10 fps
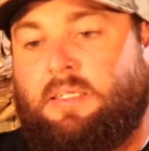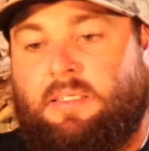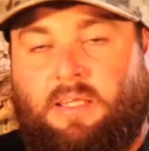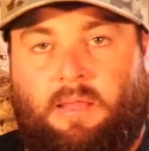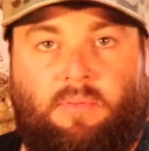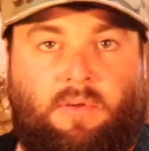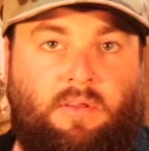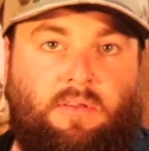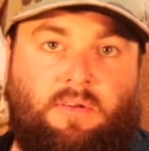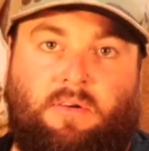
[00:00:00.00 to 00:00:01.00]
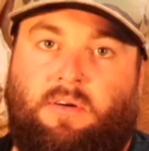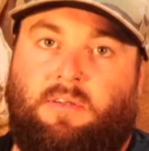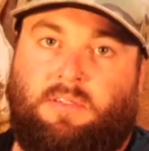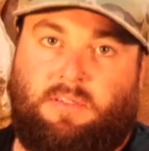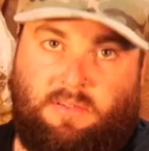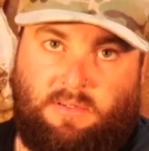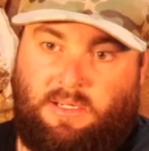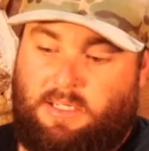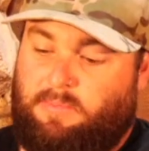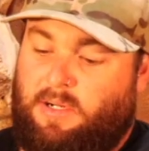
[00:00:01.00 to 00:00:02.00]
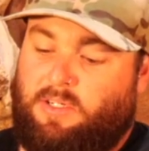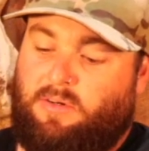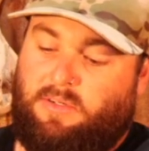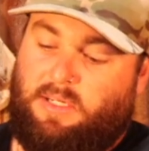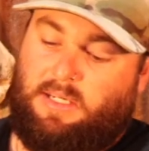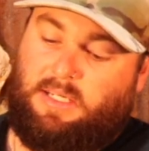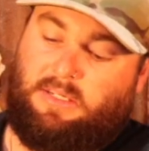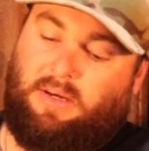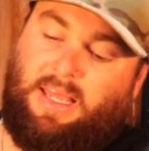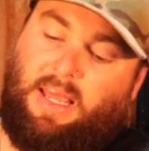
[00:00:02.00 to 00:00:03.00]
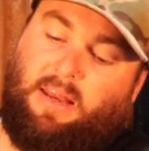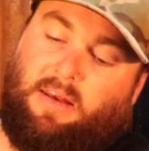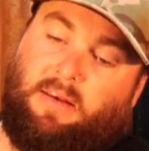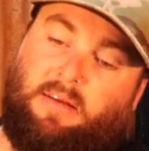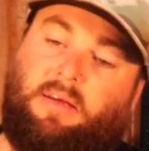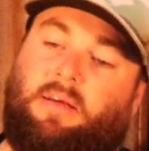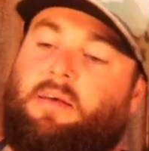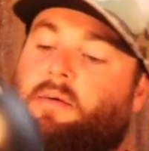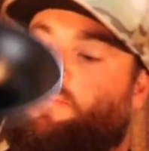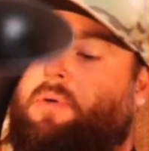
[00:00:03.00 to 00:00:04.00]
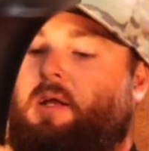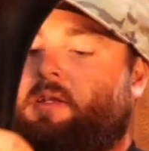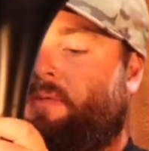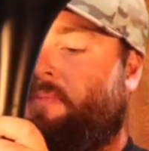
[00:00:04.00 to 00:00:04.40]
to keep bringing you guys as much content as I can. But